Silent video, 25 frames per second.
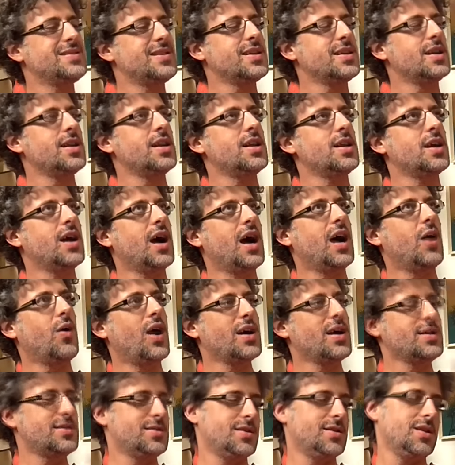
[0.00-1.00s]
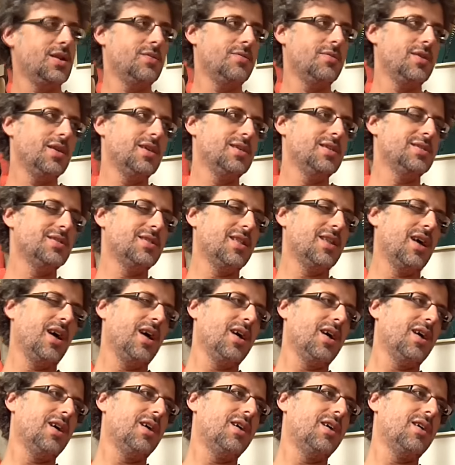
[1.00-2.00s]
Basically, how I see him, he's
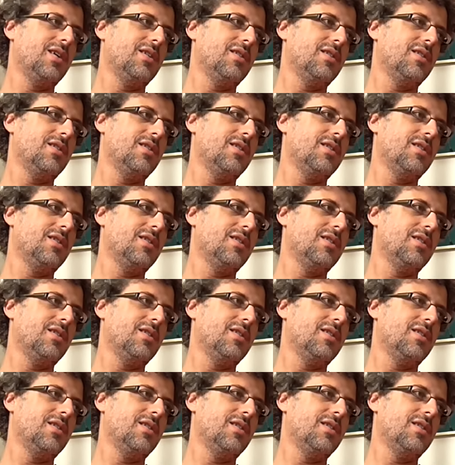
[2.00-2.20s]
like